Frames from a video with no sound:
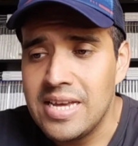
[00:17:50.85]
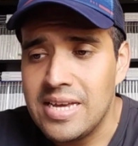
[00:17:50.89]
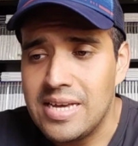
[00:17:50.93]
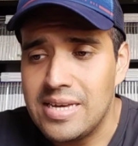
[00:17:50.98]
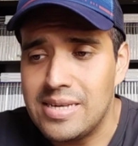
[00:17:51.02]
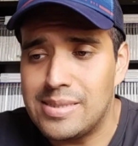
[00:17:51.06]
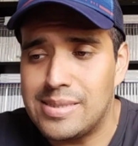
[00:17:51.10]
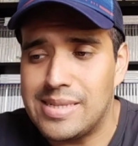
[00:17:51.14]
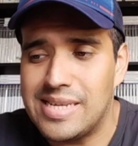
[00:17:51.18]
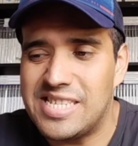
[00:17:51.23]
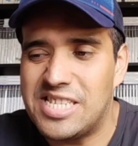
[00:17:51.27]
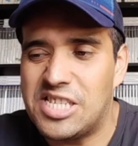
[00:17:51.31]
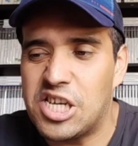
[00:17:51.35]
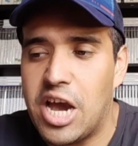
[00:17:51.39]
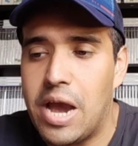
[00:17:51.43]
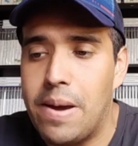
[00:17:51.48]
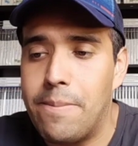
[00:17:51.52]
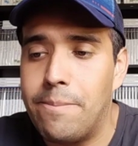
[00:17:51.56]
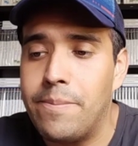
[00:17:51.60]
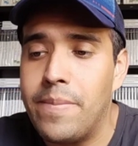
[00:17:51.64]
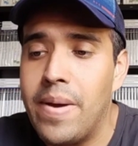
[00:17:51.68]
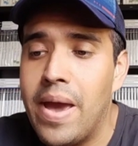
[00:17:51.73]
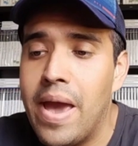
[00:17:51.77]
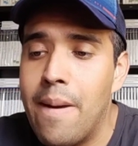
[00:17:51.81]
It's the
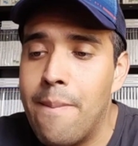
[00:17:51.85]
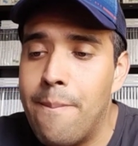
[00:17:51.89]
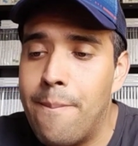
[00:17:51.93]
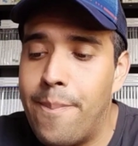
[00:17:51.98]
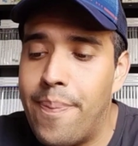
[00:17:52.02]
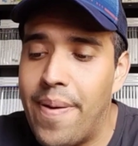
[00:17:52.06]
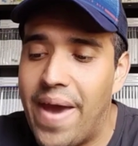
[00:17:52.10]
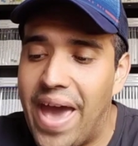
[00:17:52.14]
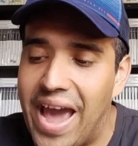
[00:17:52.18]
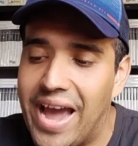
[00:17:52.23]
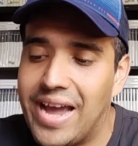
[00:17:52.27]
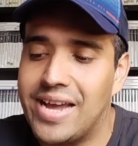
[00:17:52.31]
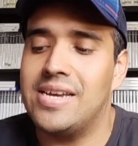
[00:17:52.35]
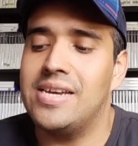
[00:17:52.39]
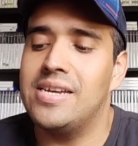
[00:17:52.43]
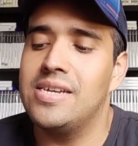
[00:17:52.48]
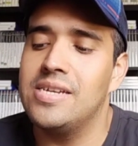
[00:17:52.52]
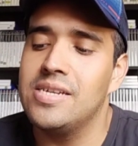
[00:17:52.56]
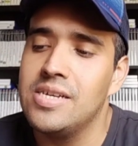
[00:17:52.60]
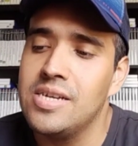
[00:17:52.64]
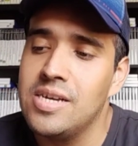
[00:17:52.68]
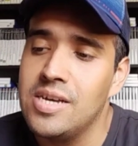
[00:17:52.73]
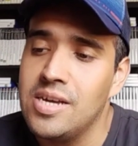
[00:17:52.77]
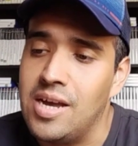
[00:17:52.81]
Jam Pack,
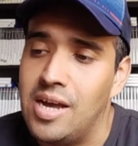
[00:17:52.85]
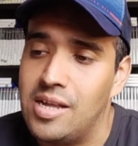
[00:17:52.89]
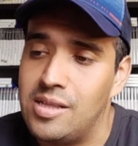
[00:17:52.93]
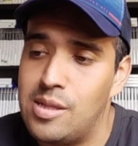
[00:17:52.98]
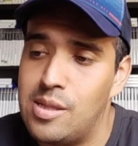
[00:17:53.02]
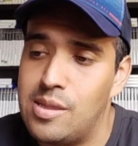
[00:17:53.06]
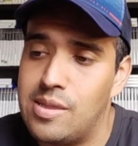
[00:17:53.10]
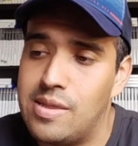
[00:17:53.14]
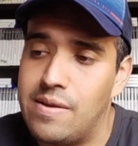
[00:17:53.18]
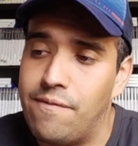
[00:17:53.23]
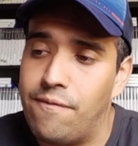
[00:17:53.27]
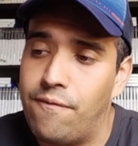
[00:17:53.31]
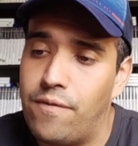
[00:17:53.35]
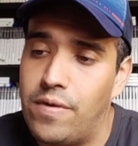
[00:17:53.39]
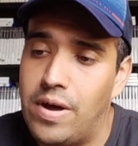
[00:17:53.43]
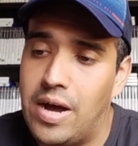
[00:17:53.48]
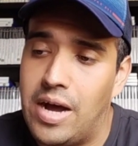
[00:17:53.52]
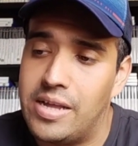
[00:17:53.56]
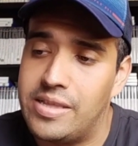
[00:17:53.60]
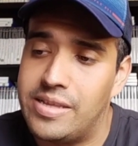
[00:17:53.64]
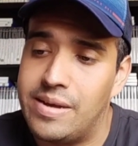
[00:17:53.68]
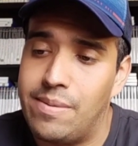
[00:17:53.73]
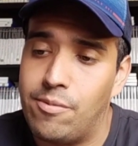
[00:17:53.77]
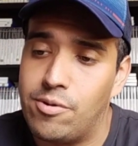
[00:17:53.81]
and this is the
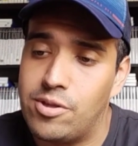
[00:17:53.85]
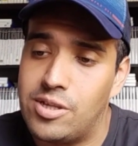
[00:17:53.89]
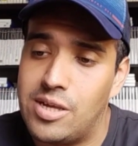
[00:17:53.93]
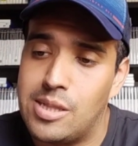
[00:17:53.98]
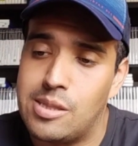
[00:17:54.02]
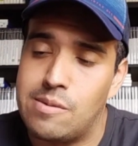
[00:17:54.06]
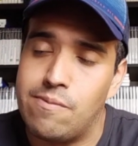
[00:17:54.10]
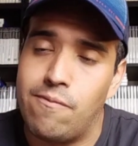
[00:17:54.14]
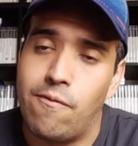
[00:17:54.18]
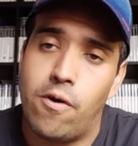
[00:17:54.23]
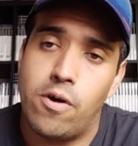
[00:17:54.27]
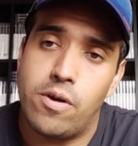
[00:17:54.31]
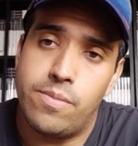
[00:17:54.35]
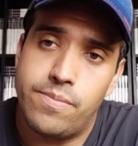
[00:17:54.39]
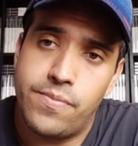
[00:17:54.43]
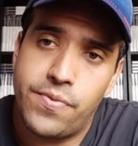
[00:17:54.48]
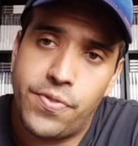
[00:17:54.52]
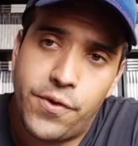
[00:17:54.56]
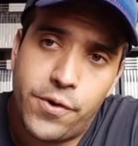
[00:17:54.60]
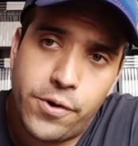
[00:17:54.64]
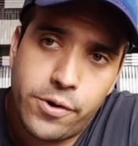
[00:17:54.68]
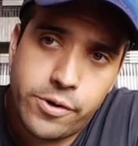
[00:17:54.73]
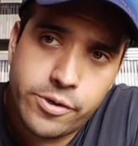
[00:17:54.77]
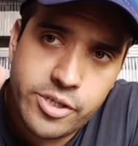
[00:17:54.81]
demo disc volume
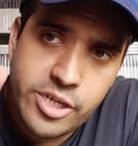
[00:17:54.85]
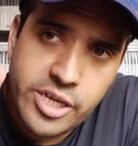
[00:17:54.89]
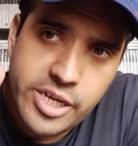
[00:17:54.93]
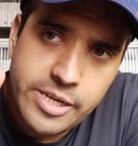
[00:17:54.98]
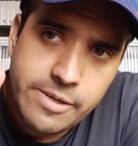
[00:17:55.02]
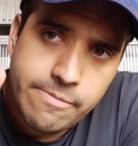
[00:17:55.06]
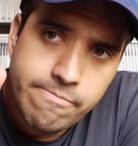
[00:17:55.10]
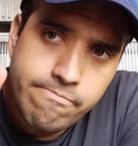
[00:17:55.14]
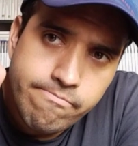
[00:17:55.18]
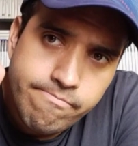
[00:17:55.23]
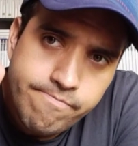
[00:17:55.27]
13.